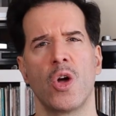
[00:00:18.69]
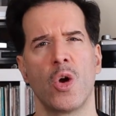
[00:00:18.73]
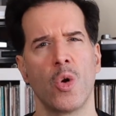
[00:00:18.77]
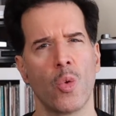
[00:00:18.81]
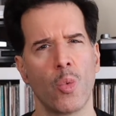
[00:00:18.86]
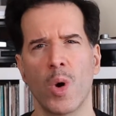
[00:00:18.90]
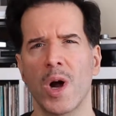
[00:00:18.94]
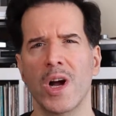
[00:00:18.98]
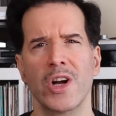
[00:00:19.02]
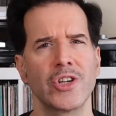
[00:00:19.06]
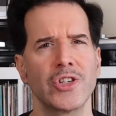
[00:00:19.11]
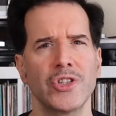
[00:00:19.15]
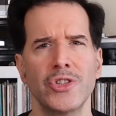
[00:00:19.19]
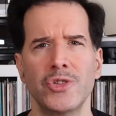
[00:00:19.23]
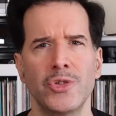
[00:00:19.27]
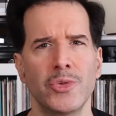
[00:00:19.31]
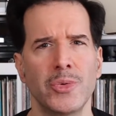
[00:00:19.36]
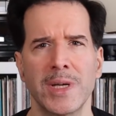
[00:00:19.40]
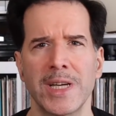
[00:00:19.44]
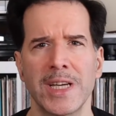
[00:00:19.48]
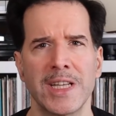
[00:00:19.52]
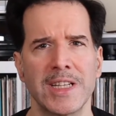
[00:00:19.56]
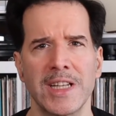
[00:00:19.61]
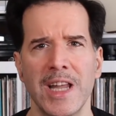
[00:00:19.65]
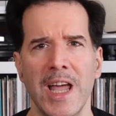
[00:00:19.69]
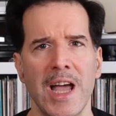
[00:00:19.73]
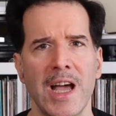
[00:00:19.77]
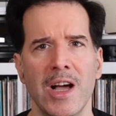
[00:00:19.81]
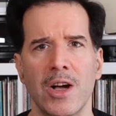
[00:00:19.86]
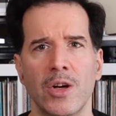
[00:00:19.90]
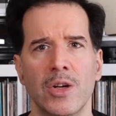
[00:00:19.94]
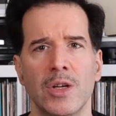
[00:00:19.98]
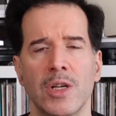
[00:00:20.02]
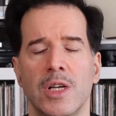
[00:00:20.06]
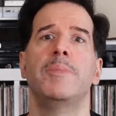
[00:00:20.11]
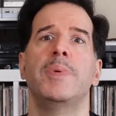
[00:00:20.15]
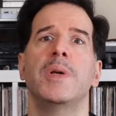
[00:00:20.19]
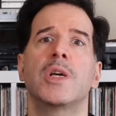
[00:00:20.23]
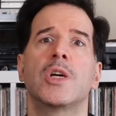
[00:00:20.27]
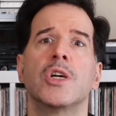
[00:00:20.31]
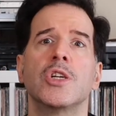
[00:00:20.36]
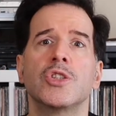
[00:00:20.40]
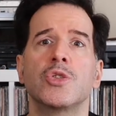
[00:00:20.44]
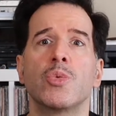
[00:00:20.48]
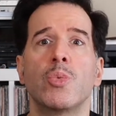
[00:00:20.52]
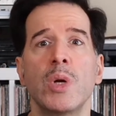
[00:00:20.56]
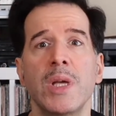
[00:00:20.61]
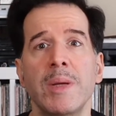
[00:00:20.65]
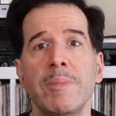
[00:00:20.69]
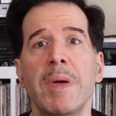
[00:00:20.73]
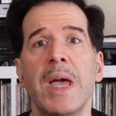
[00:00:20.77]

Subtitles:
Why are you doing it now? Because we